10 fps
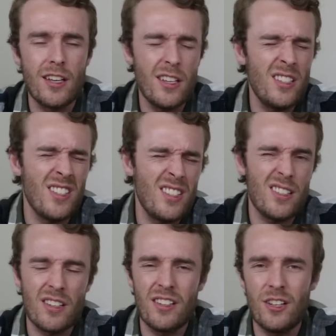It's
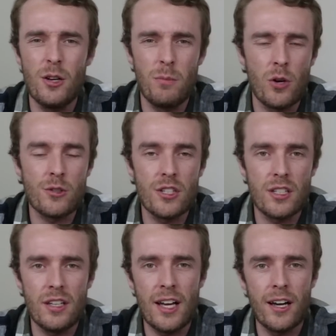just
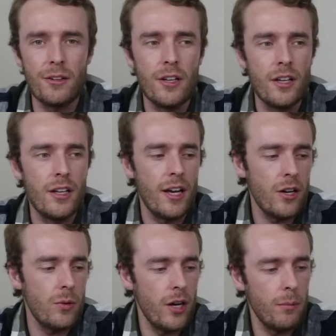obnoxiously loud
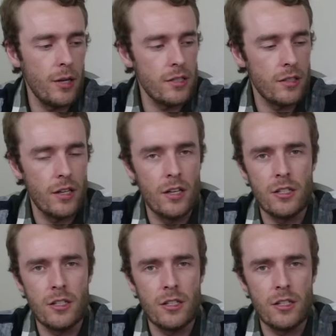and quite unpleasant.